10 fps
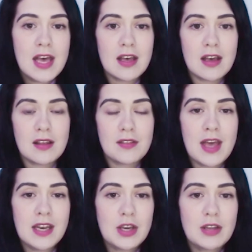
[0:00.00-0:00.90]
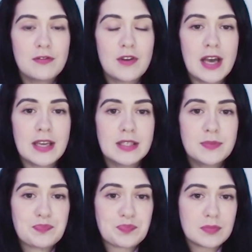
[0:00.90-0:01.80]
Then you can find
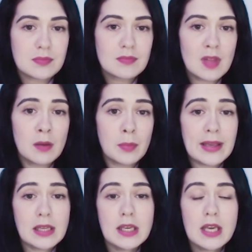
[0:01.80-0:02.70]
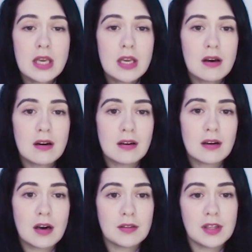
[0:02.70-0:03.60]
by clicking
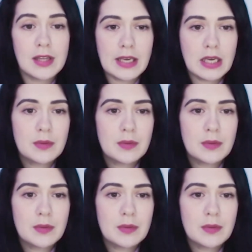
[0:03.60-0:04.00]
on the link.